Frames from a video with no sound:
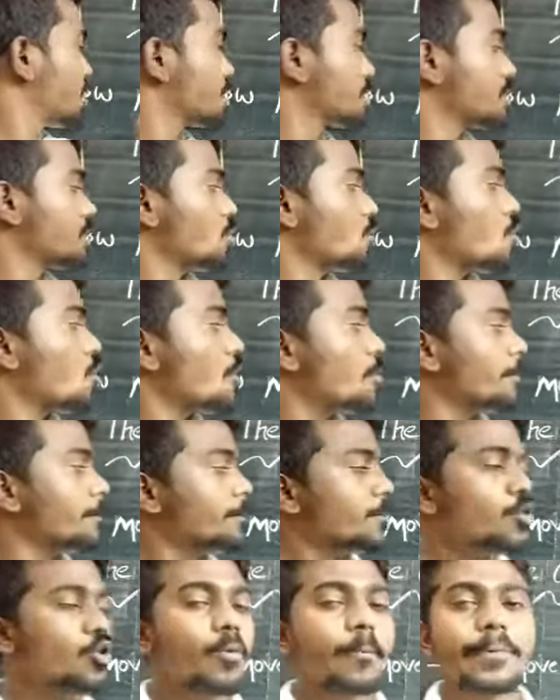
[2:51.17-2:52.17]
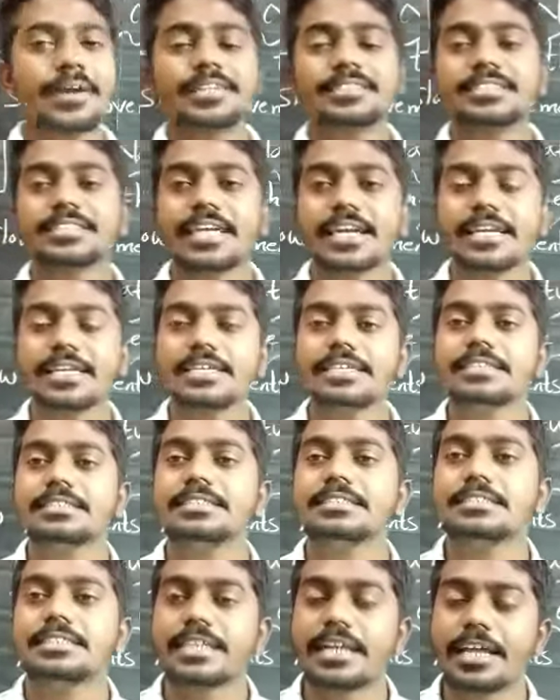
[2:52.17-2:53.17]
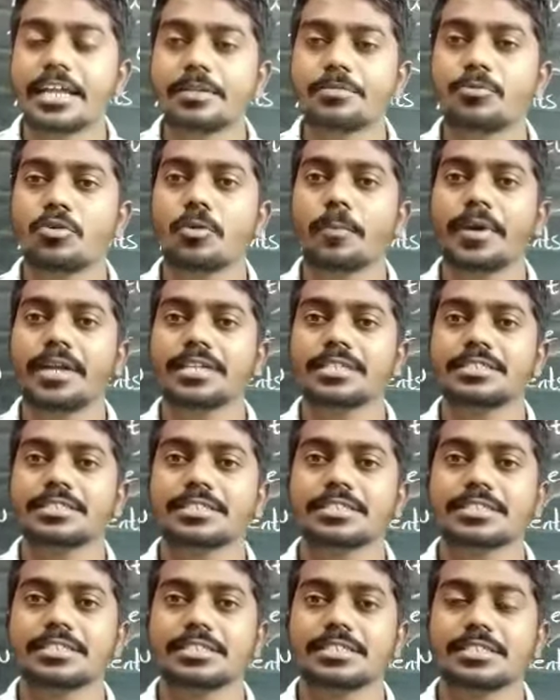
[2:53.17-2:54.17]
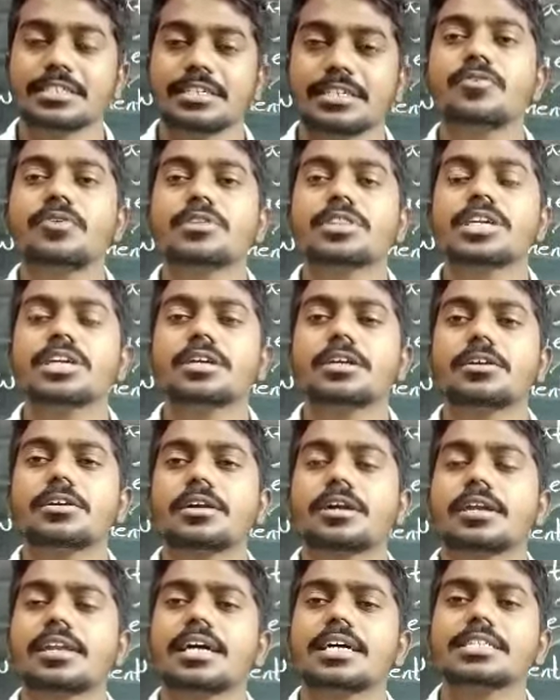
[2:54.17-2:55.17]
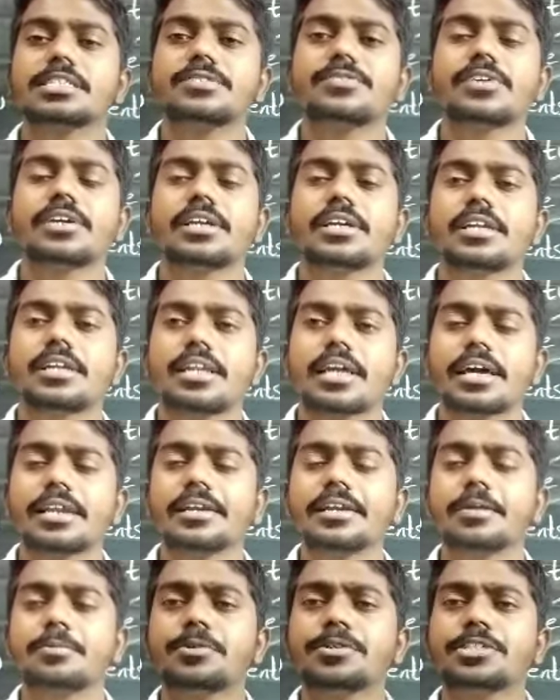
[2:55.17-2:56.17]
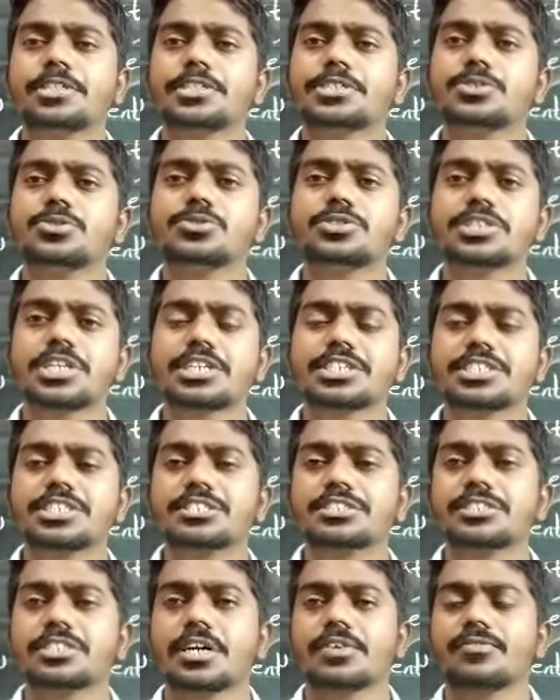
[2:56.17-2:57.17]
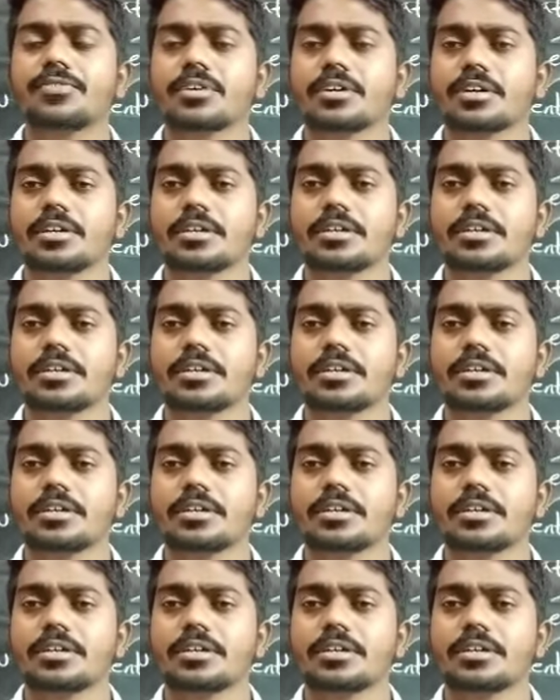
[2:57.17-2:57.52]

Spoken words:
slow movements and sudden movements. Before the class, we learned about the two sections of